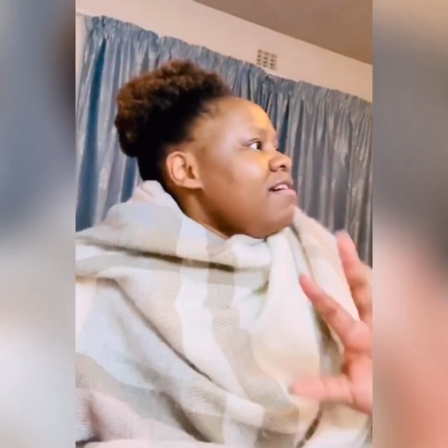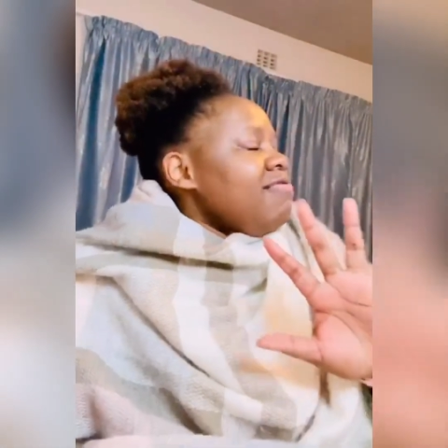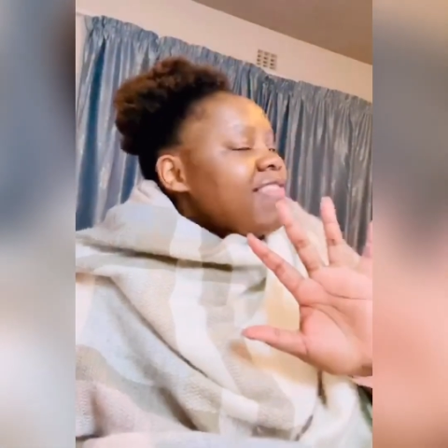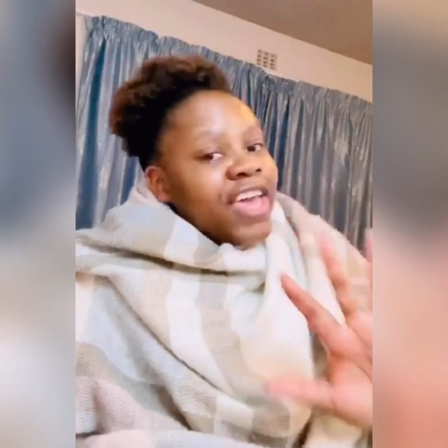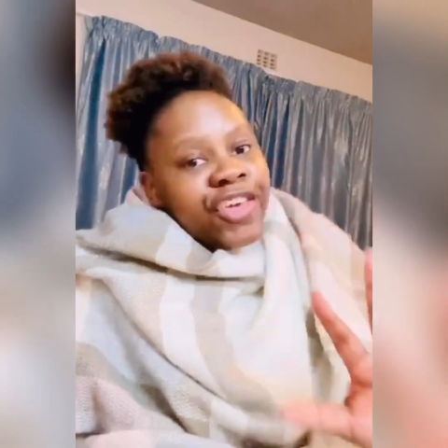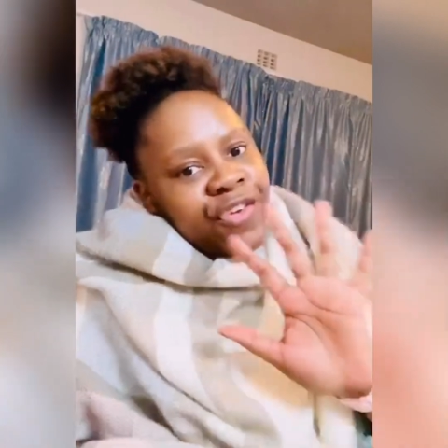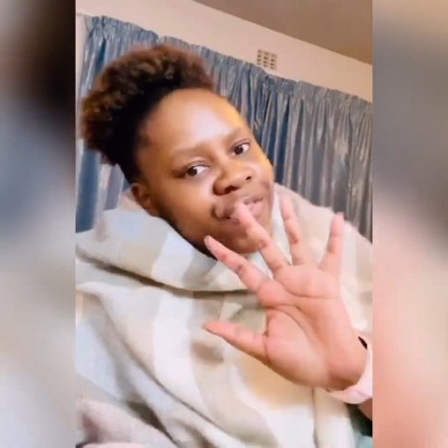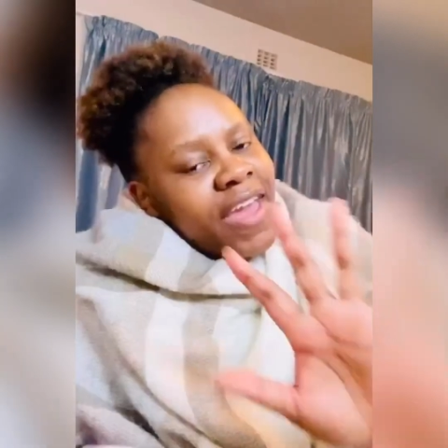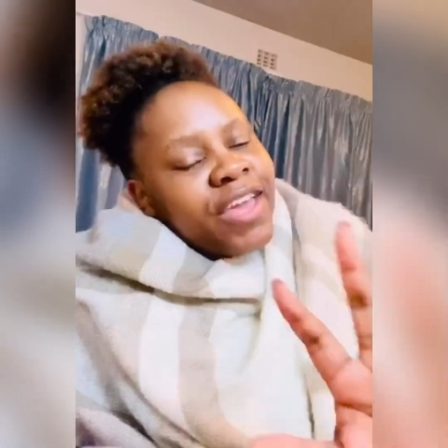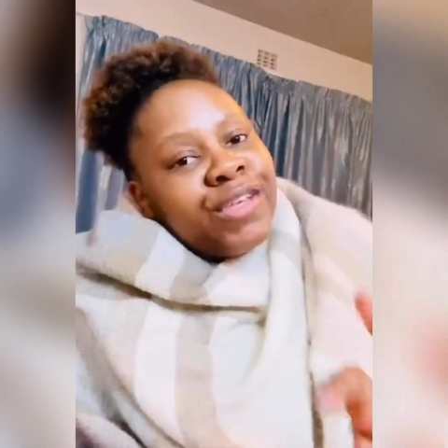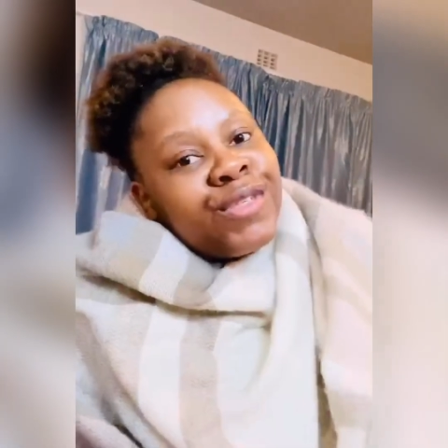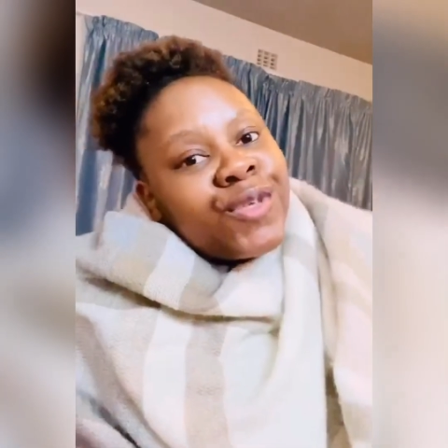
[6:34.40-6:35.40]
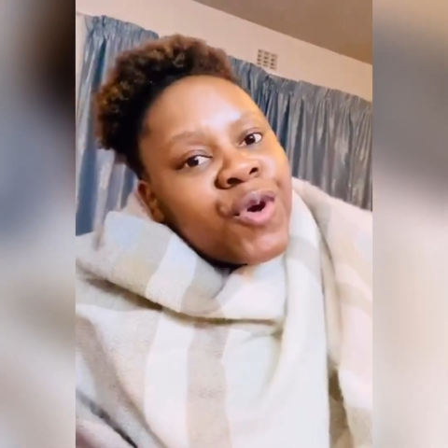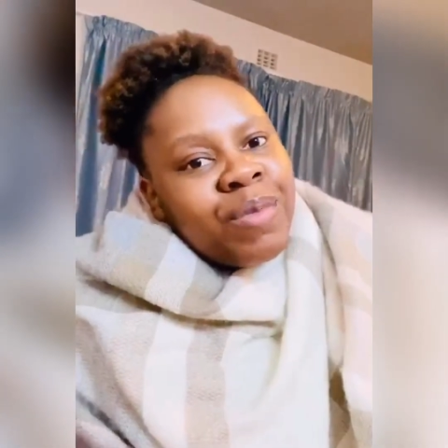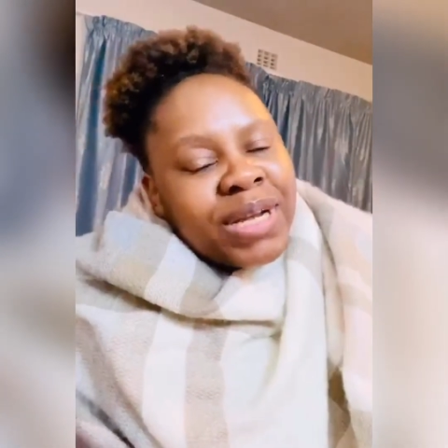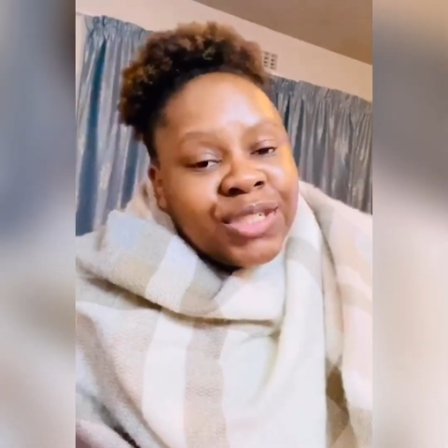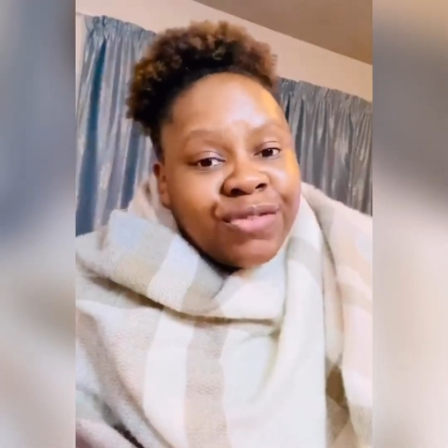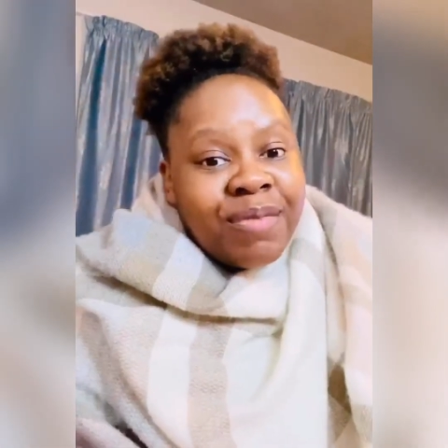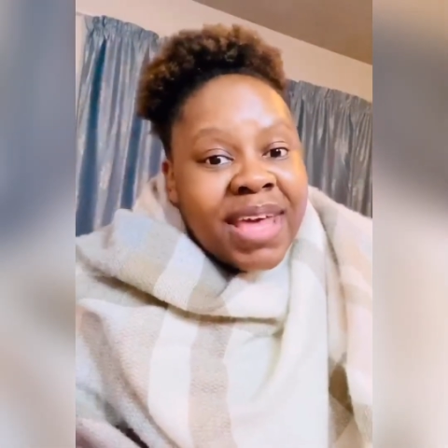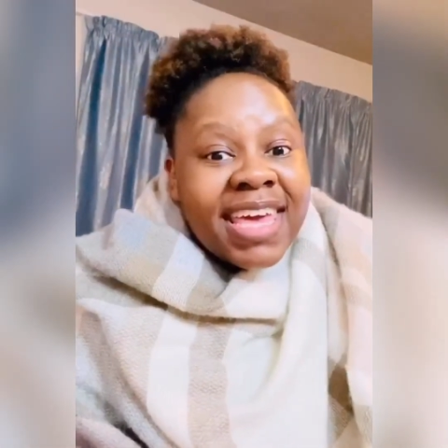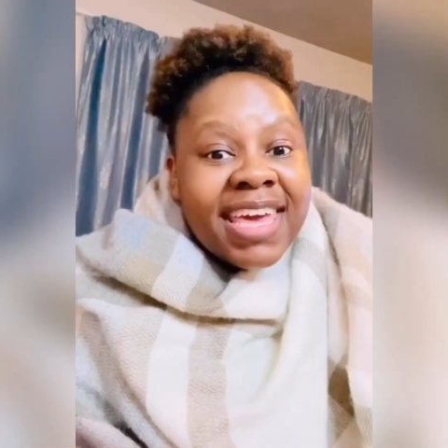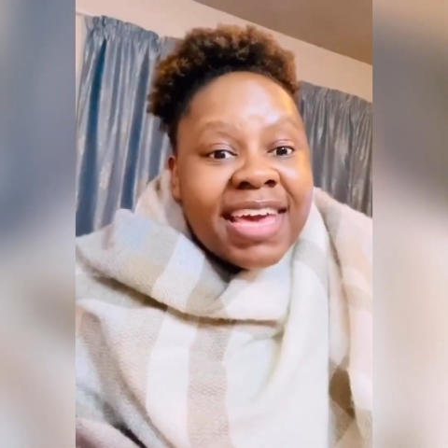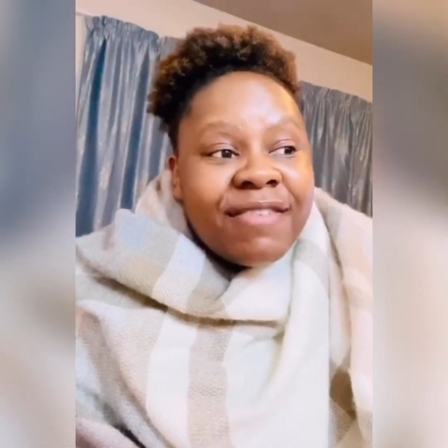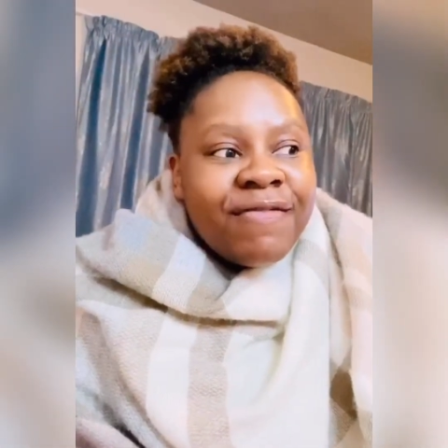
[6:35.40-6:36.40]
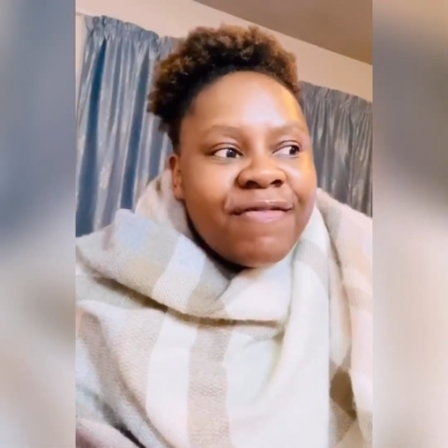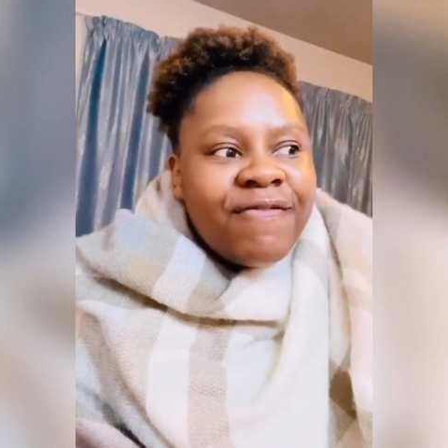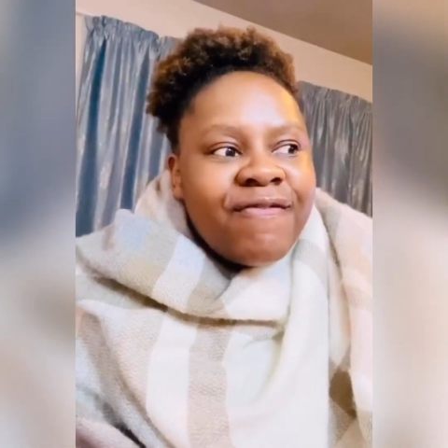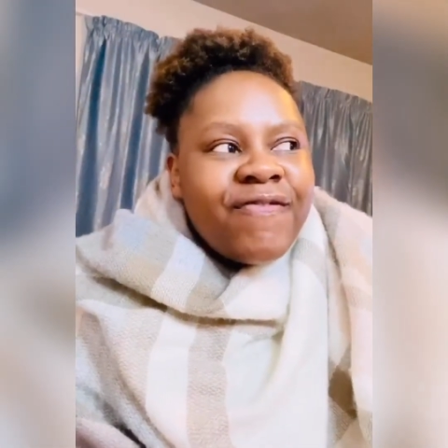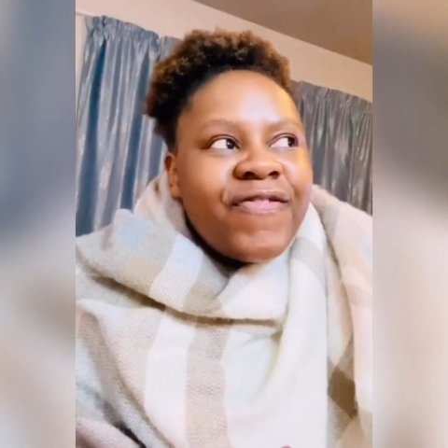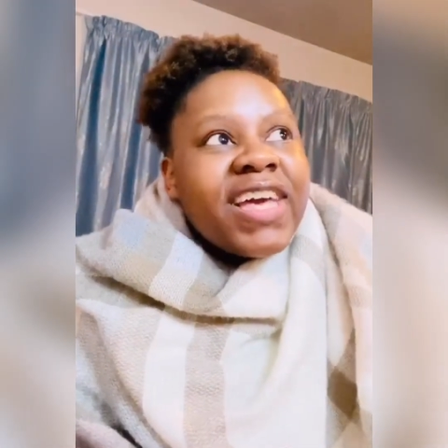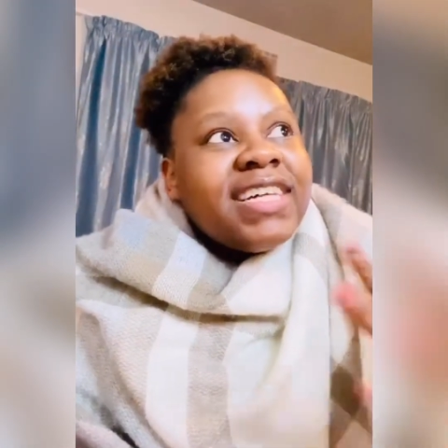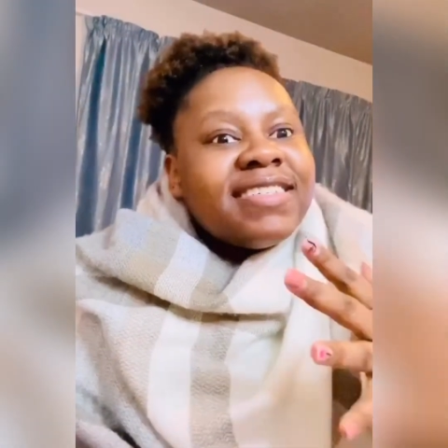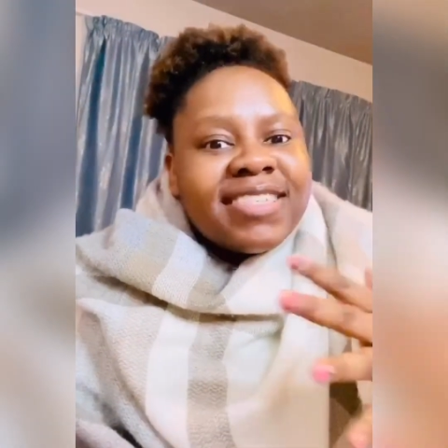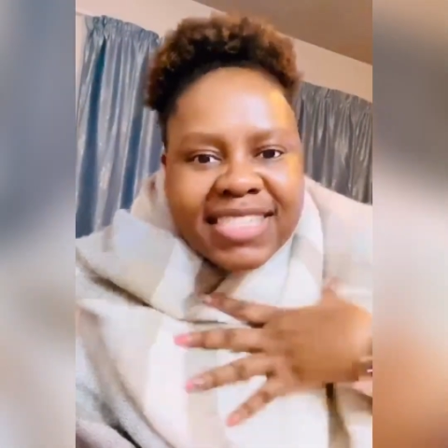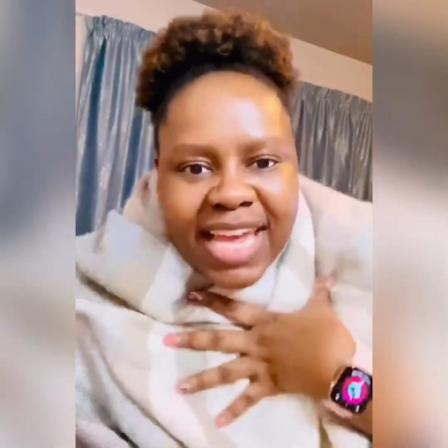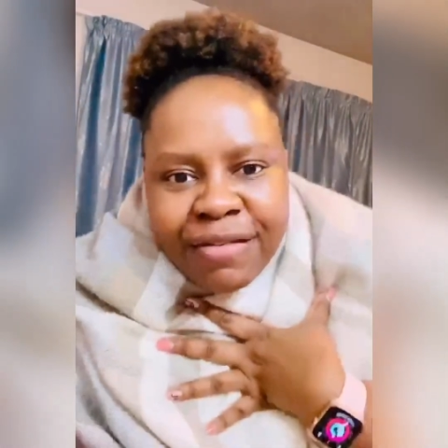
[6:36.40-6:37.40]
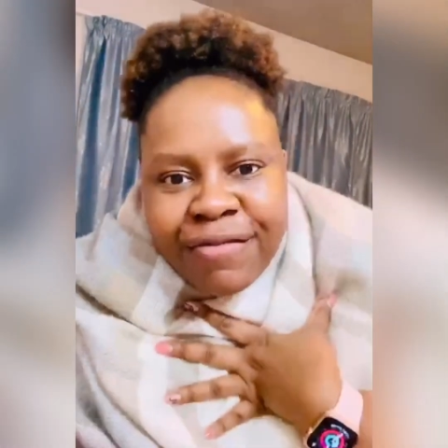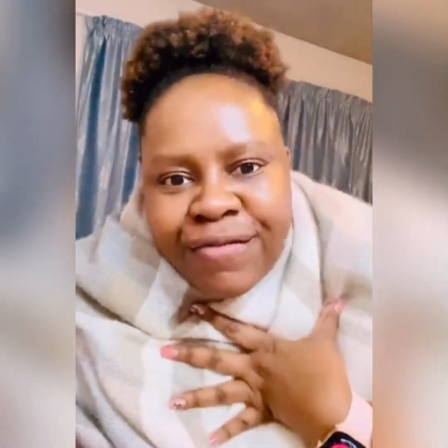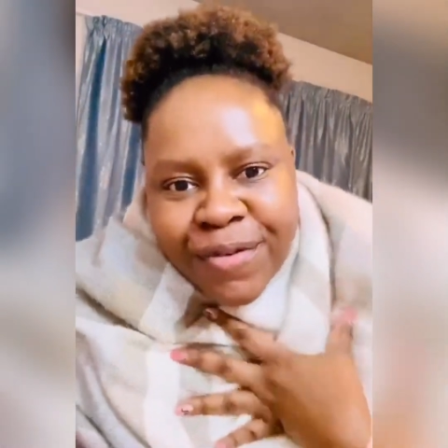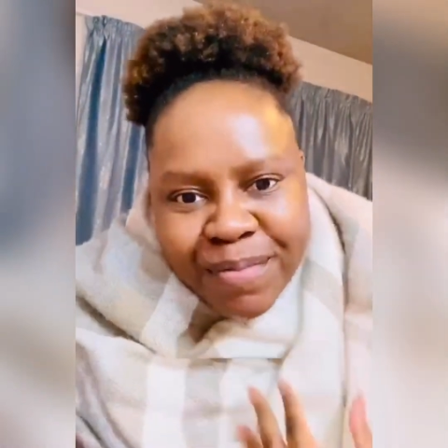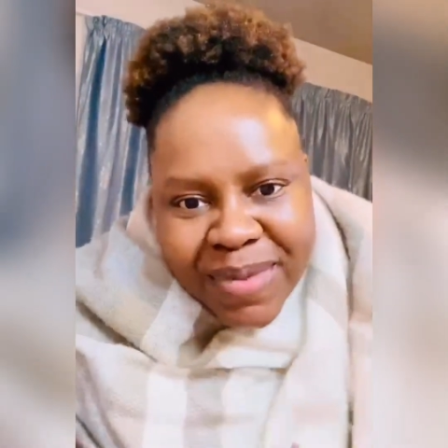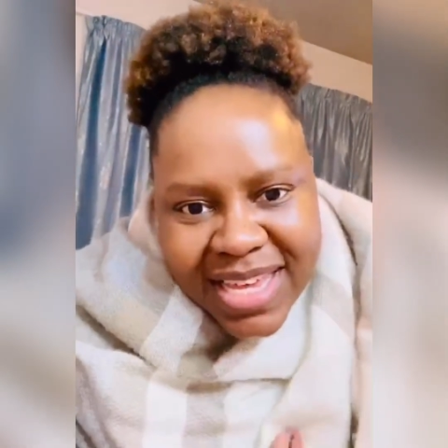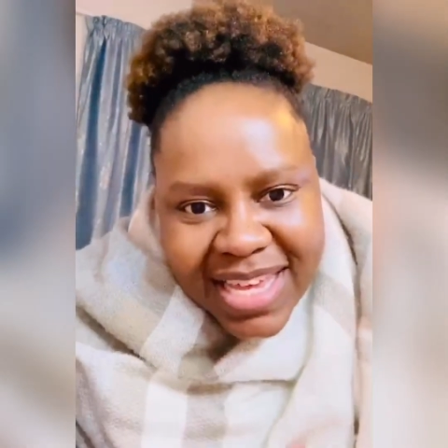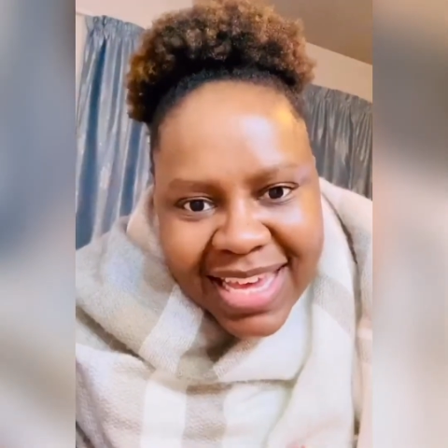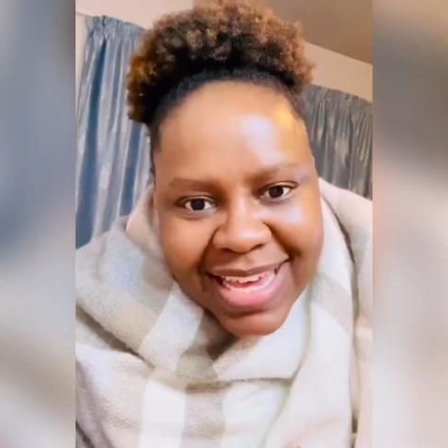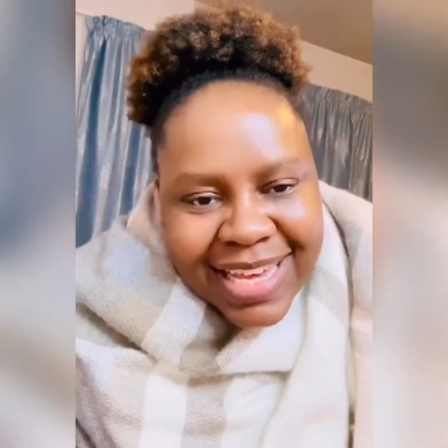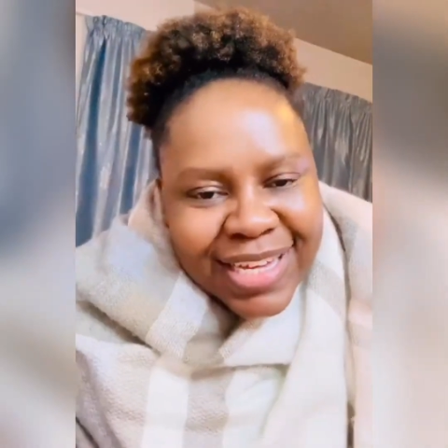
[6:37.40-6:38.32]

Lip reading: Thank you so much for making it feel safe for me